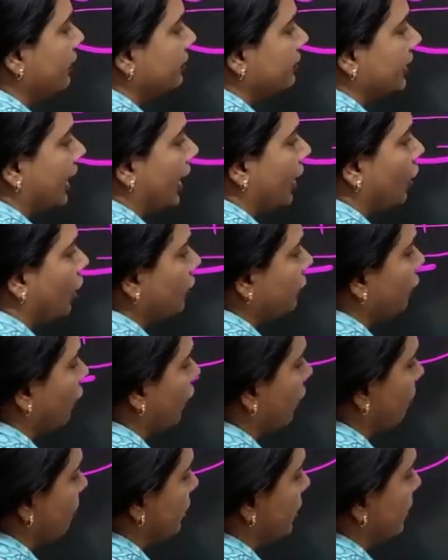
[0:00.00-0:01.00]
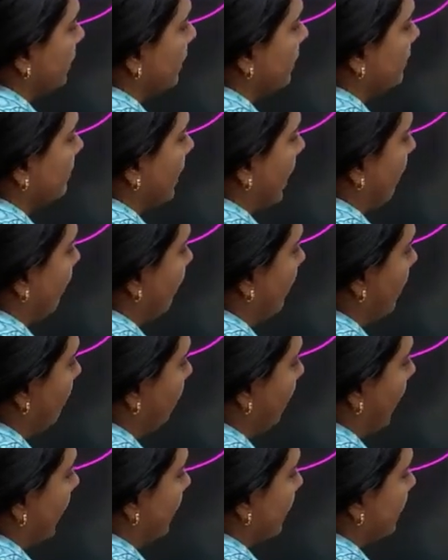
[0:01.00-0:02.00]
zygote formation, sepal,
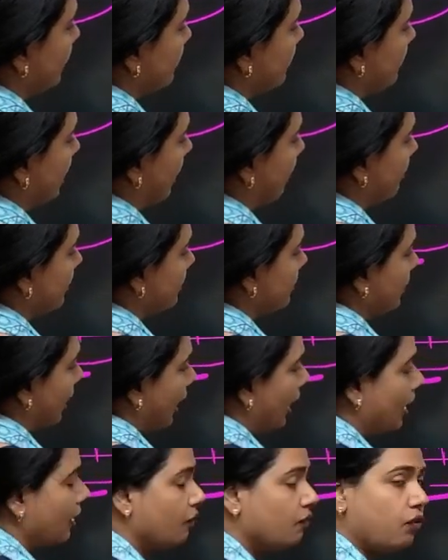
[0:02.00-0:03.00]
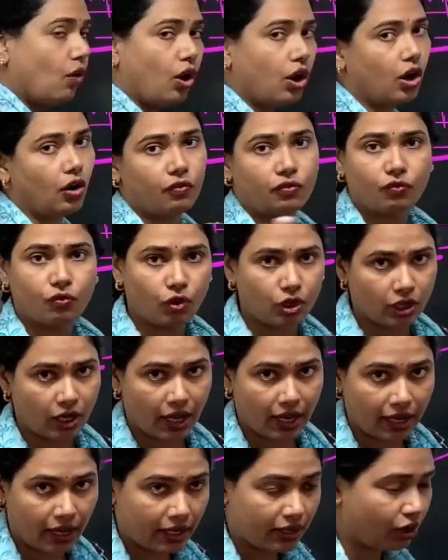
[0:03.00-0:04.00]
petals, stamens are fall off. What I
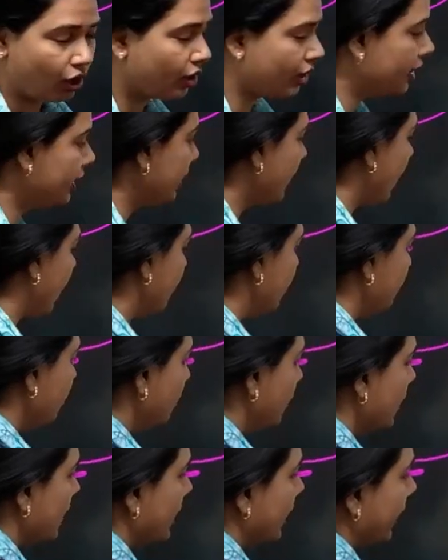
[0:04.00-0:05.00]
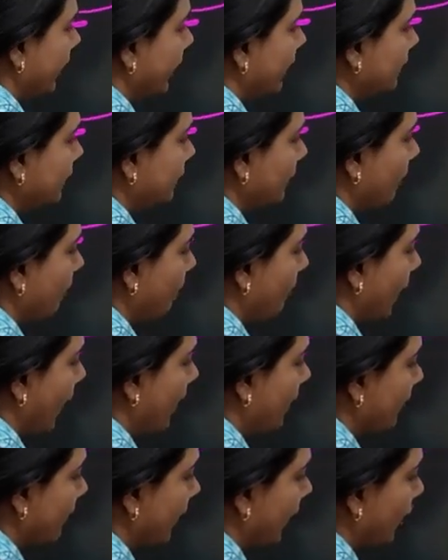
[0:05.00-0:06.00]
had already tell you. In some
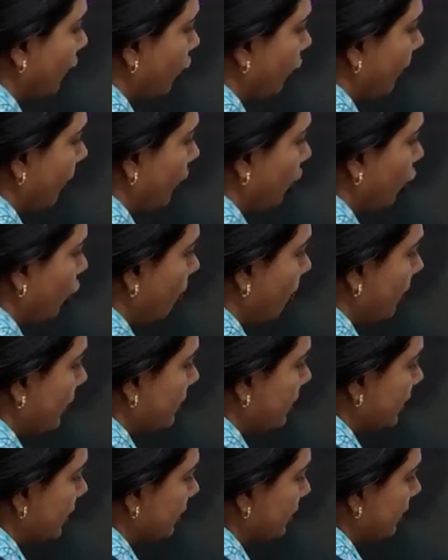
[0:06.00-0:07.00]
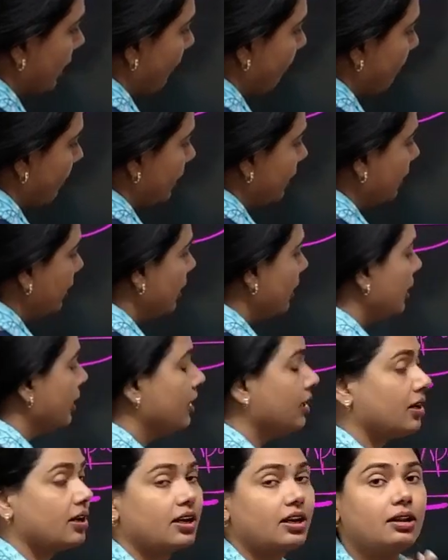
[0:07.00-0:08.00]
plants like tomato, brinjal, sepal
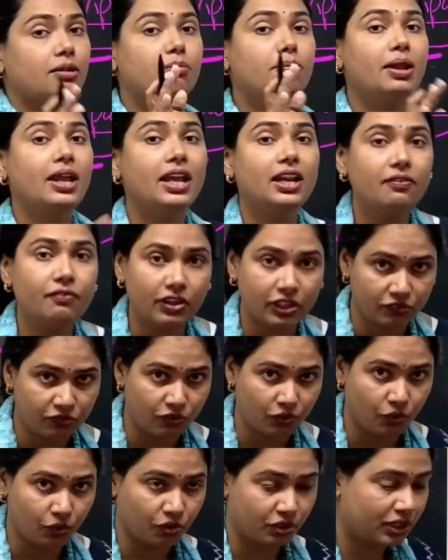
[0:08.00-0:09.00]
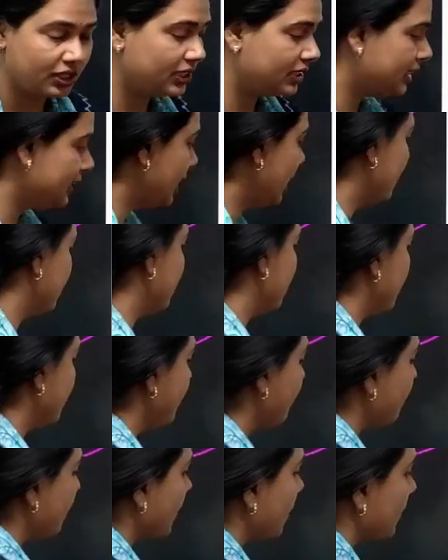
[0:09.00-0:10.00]
remain with fruit. Yes,
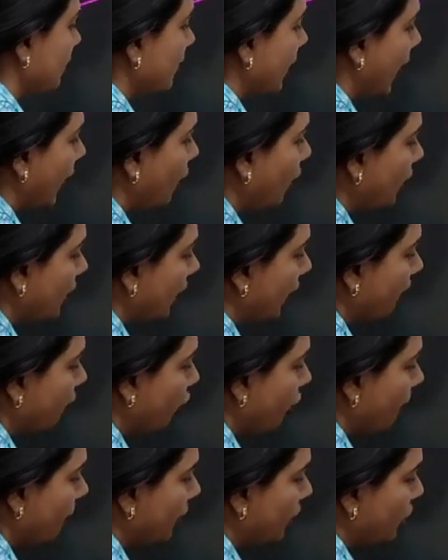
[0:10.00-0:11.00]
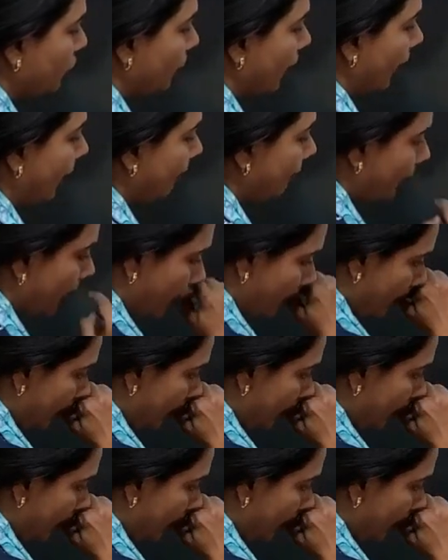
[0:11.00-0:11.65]
zygote develop into embryo,